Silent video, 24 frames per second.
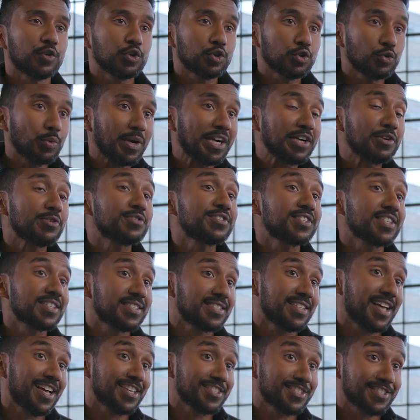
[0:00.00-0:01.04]
for greater
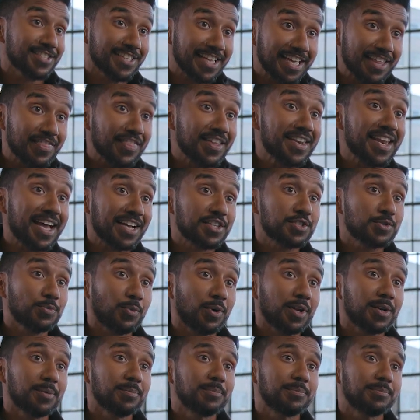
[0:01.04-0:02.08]
success in the next one.